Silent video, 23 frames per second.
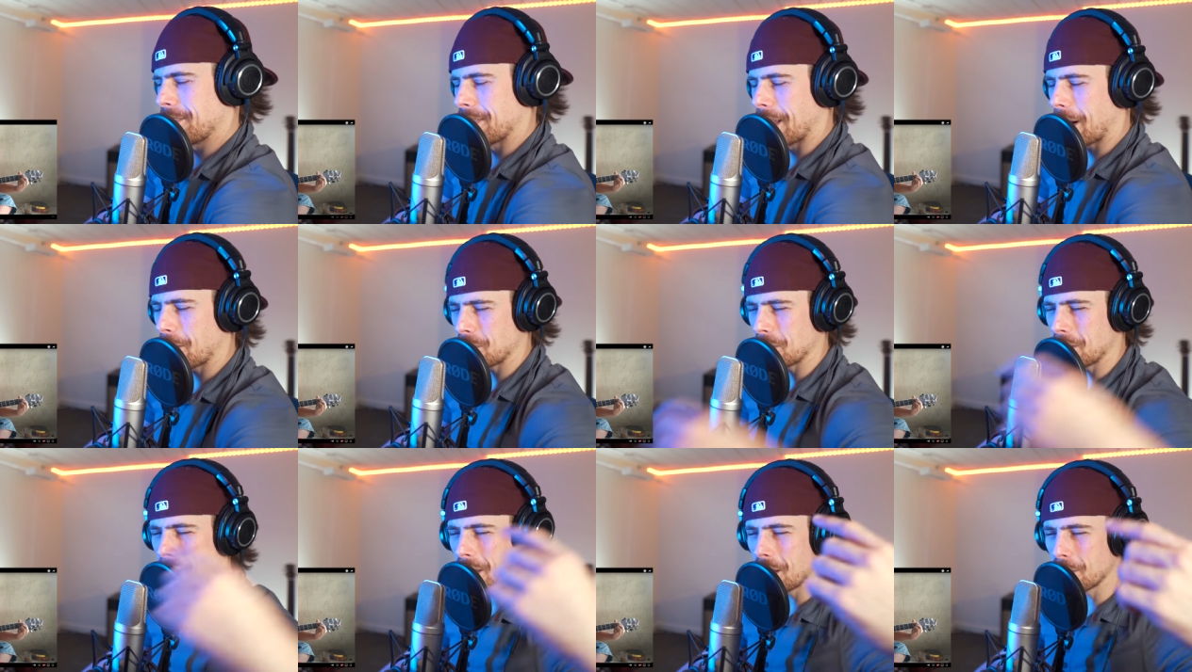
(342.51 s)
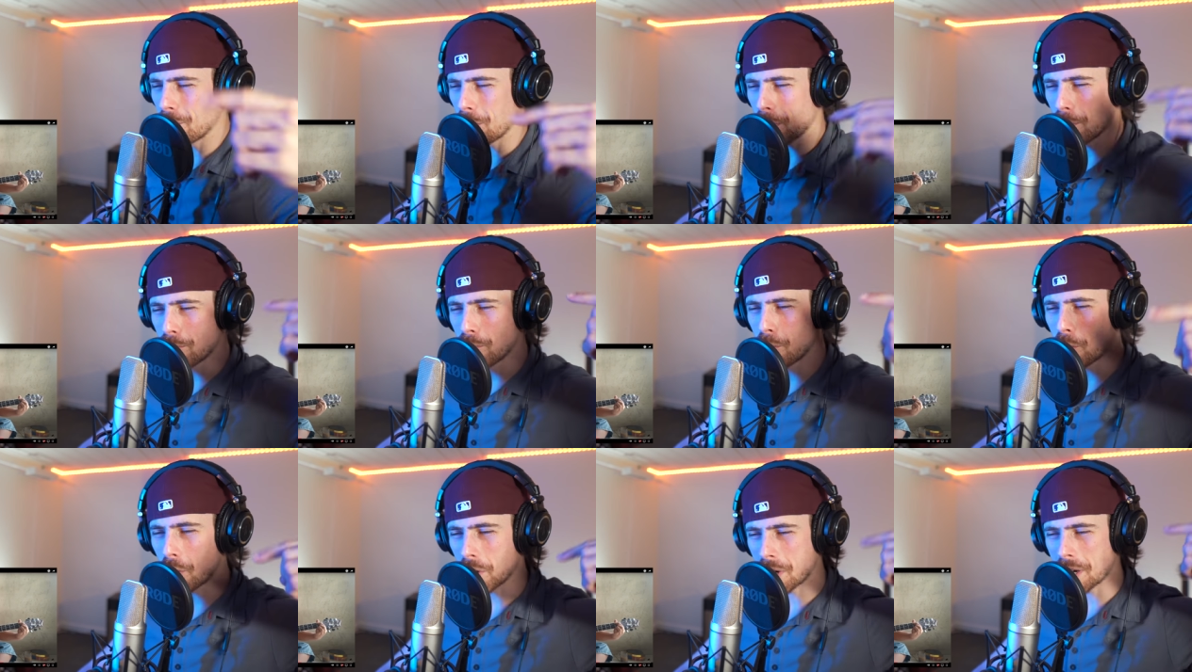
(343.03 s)
Now you hear it
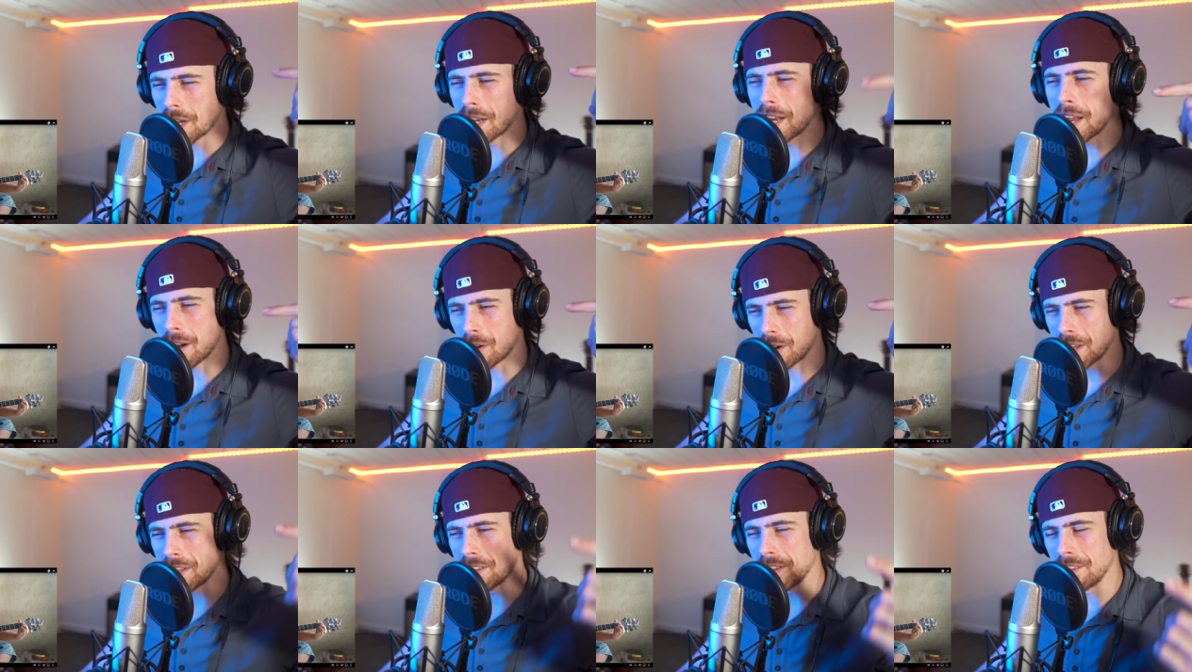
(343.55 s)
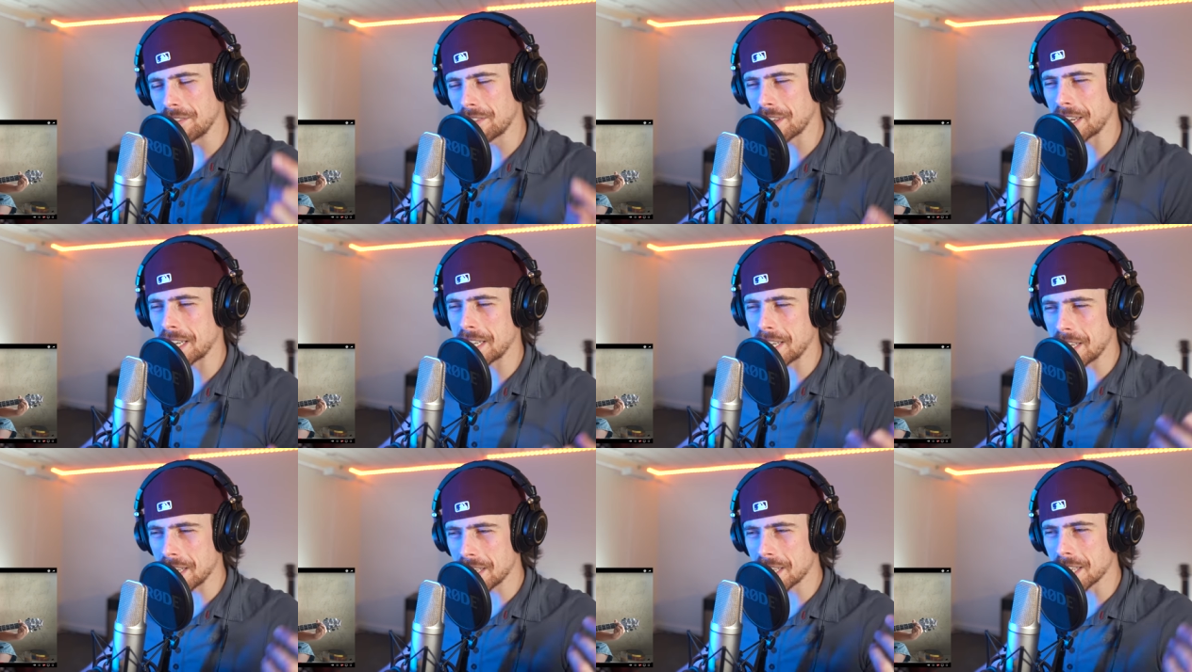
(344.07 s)
more clearly, the
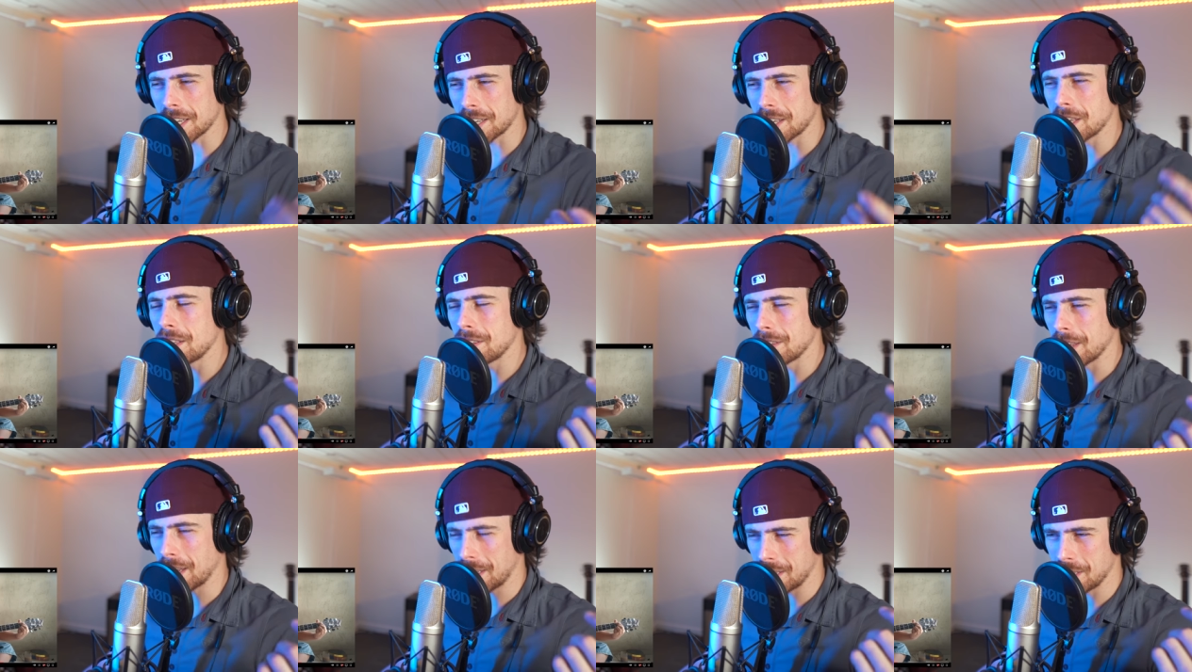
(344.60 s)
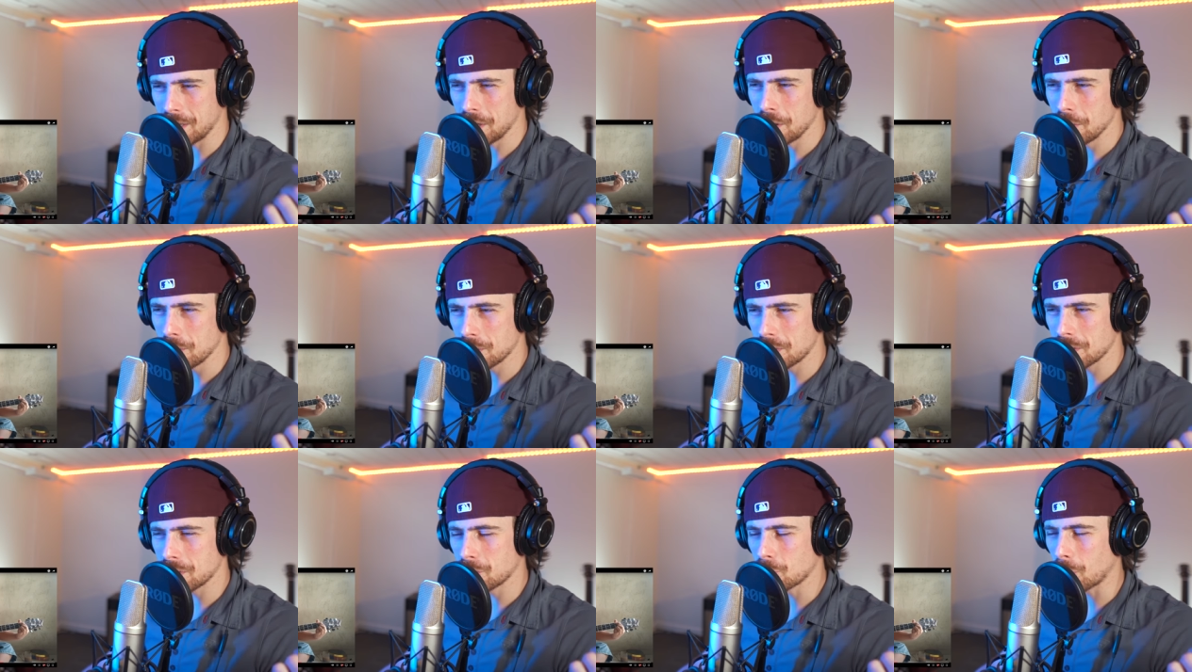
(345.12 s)
technique that he, that he
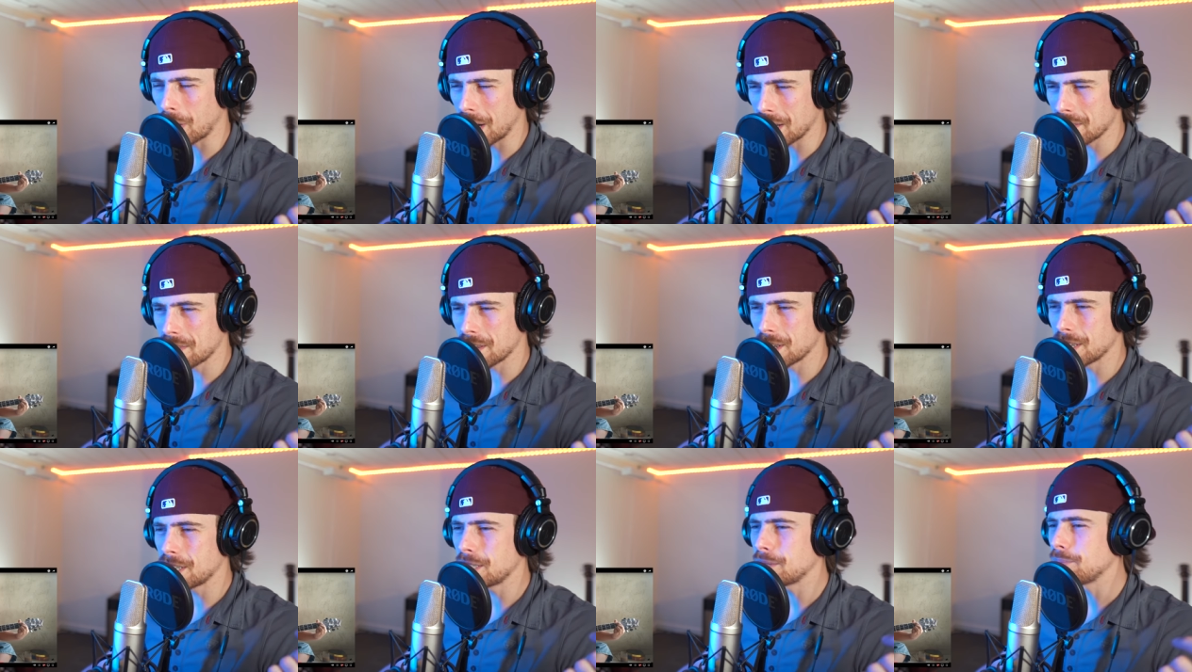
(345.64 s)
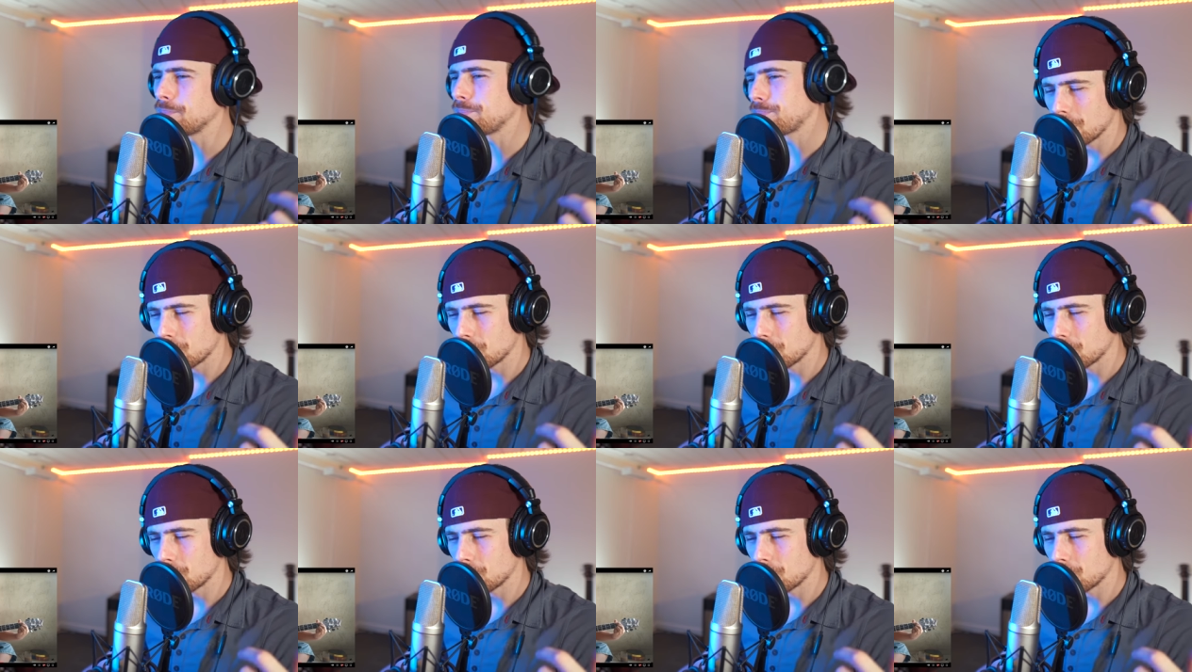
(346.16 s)
uses right there.